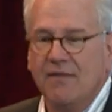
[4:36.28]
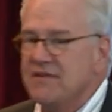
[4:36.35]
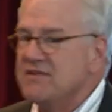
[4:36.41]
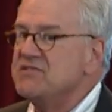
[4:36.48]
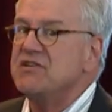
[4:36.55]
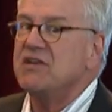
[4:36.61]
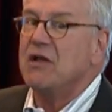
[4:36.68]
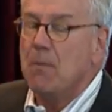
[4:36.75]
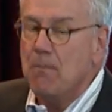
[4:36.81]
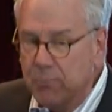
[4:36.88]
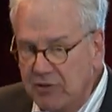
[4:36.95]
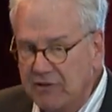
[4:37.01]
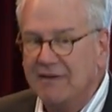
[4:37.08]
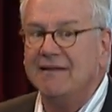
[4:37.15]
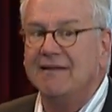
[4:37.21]
this is a
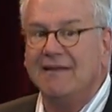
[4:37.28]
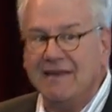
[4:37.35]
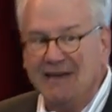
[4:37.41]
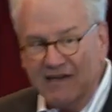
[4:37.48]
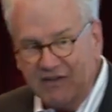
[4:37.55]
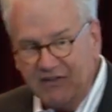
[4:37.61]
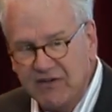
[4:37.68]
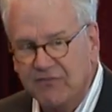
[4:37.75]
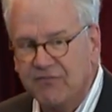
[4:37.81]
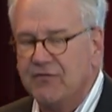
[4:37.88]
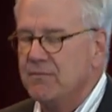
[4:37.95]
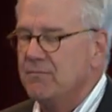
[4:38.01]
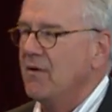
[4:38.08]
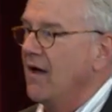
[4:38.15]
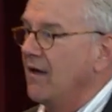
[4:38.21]
completely
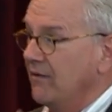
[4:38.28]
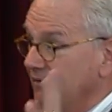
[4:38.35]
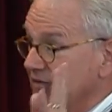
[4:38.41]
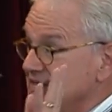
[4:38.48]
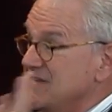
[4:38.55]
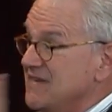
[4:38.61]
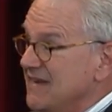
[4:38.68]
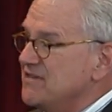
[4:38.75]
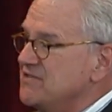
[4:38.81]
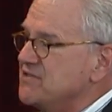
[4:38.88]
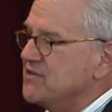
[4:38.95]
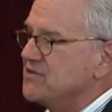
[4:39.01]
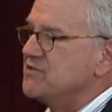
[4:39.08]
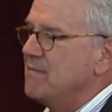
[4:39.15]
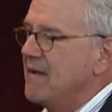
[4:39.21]
different model. This is
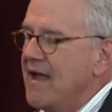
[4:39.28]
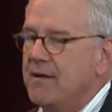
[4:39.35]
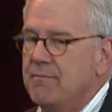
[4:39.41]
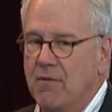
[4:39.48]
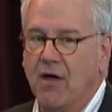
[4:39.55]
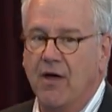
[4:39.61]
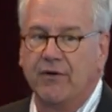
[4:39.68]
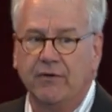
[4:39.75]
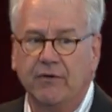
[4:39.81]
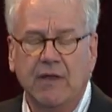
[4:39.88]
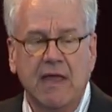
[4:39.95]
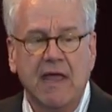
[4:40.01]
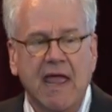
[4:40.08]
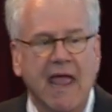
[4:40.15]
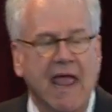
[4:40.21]
the SMAC model.
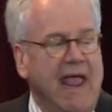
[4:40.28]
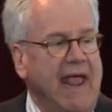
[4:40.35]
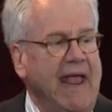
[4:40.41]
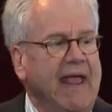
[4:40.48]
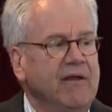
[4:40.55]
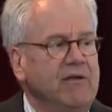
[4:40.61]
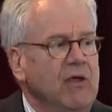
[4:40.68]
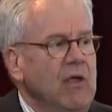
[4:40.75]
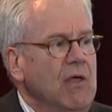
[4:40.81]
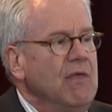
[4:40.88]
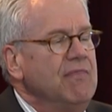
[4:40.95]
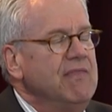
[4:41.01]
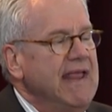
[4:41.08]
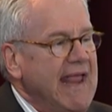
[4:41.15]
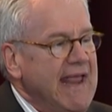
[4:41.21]
And
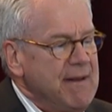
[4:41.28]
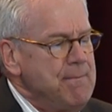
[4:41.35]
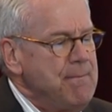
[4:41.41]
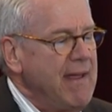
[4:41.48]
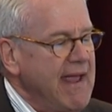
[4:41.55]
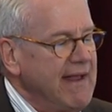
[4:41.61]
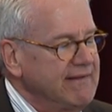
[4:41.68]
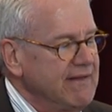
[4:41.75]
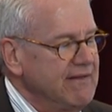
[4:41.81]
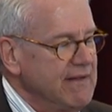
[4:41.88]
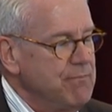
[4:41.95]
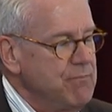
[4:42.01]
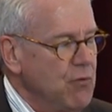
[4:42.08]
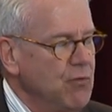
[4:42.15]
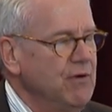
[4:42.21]
the impact and the
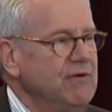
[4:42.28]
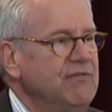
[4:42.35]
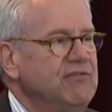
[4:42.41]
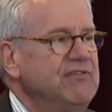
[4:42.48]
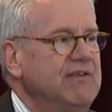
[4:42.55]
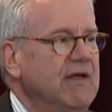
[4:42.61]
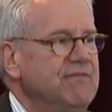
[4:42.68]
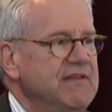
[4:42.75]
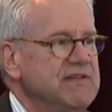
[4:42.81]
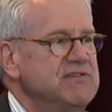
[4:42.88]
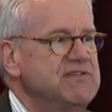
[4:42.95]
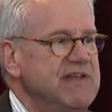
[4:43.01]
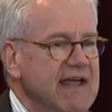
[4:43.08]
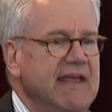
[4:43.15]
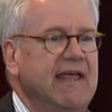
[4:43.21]
importance of this
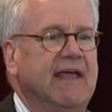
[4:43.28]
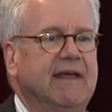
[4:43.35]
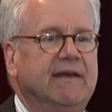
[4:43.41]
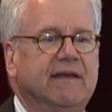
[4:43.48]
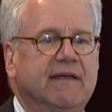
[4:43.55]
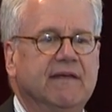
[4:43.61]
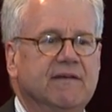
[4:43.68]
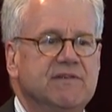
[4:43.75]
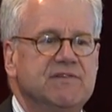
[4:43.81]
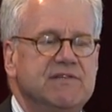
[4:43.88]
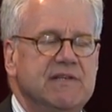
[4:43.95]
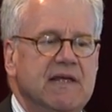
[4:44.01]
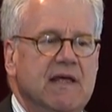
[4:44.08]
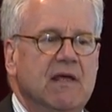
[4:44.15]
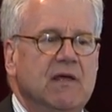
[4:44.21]
decade is
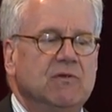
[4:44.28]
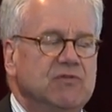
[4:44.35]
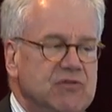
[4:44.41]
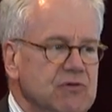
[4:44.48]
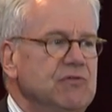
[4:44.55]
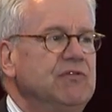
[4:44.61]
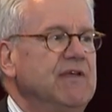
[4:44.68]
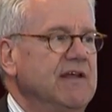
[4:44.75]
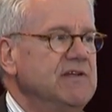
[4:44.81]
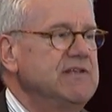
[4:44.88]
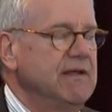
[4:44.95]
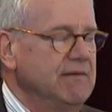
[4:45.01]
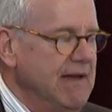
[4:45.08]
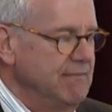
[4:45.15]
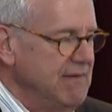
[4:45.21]
two things,
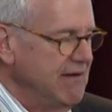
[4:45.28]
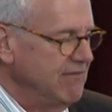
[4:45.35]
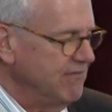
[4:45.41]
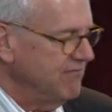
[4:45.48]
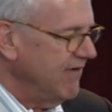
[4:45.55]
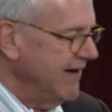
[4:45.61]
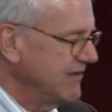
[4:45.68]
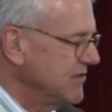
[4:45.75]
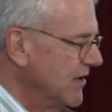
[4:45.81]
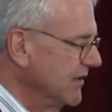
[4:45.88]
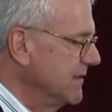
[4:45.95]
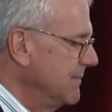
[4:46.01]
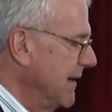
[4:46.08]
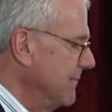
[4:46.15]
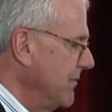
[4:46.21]
and, and, and, Frank talked
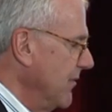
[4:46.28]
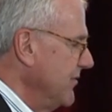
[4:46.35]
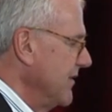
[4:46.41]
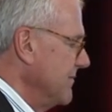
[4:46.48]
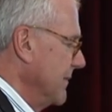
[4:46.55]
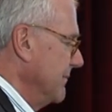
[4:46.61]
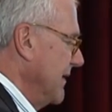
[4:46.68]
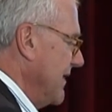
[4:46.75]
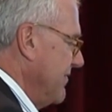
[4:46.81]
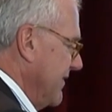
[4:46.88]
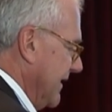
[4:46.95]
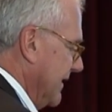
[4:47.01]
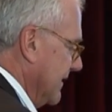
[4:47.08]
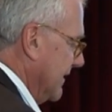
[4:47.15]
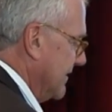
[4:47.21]
about both of them, I
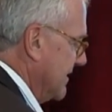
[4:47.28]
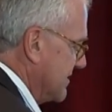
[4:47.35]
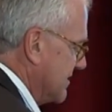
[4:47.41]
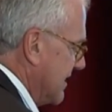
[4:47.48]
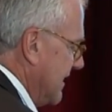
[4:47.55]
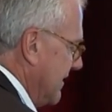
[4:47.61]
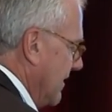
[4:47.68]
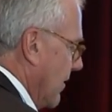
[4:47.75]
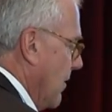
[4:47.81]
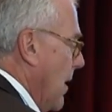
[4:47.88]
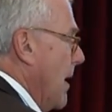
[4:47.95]
think, in his keynote.